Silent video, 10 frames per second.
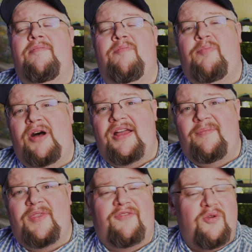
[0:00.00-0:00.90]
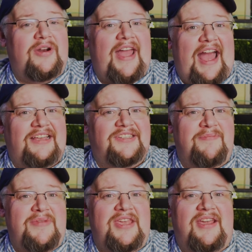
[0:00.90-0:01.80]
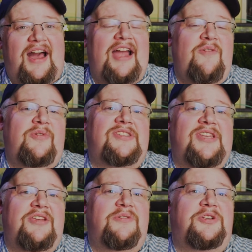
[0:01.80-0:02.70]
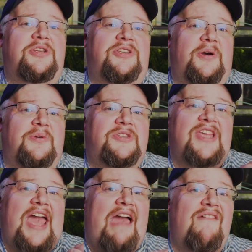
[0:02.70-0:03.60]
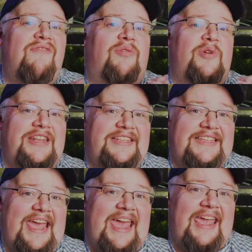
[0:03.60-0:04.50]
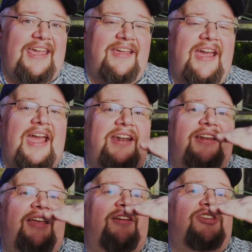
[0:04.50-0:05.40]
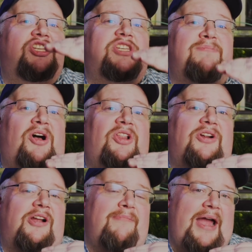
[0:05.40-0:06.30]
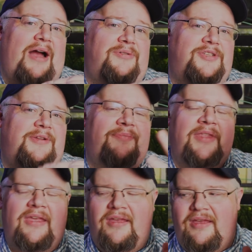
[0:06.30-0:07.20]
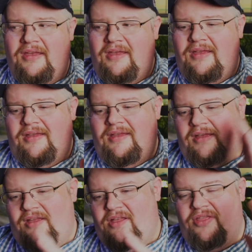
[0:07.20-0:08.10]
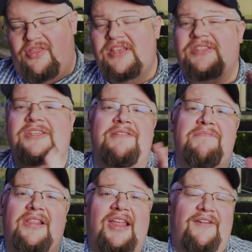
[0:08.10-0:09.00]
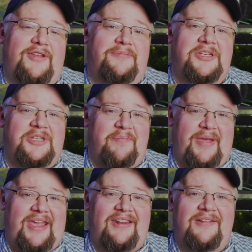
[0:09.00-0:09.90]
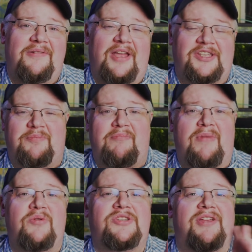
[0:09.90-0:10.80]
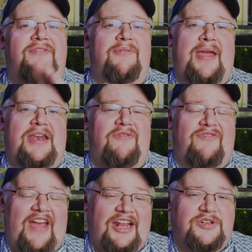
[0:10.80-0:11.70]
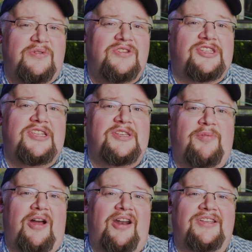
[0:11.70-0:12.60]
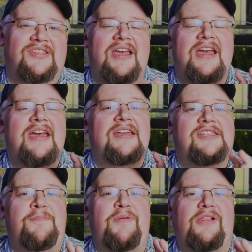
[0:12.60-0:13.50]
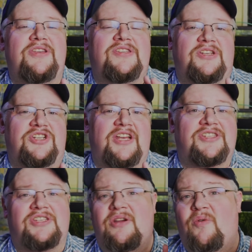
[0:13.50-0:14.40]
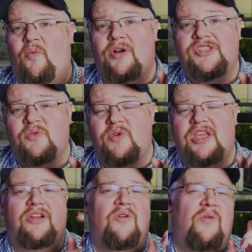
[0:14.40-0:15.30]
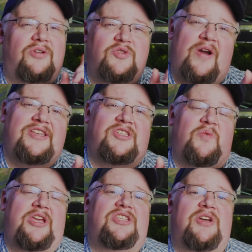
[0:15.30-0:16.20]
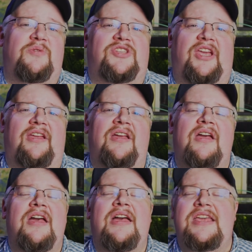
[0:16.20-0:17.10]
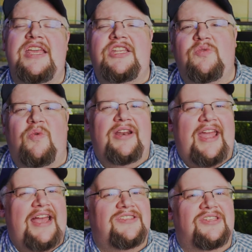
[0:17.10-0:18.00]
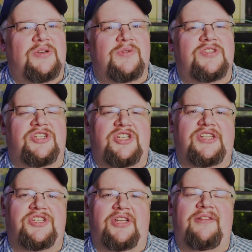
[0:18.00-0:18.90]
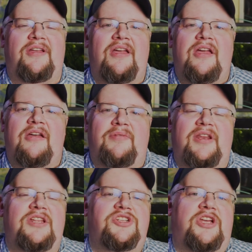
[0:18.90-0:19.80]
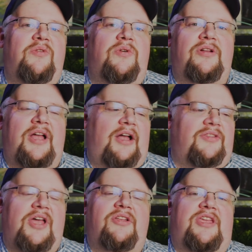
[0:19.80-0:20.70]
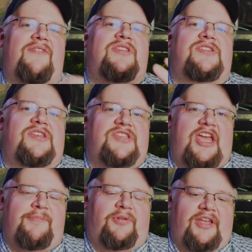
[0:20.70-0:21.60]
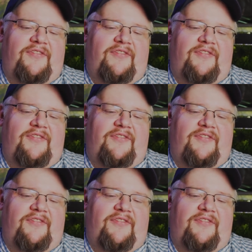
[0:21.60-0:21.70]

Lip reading: But if you were to ask me, I would say you should dose every day and in a smaller amount. This can be left up to debate, as most of the manufacturers of these products typically suggest once a week or twice a week dosing. Each one has its own suggestion. But in general, I'll give this example.